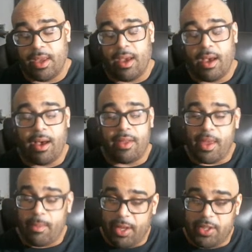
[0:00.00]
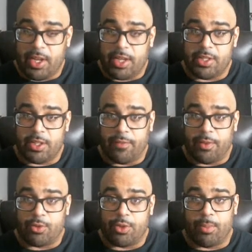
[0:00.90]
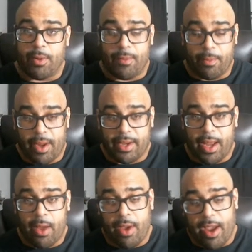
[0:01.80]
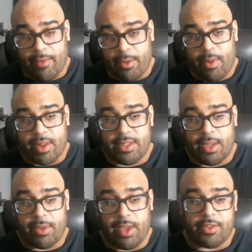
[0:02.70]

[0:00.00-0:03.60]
That may change in the future, but for right now, every Wednesday we have a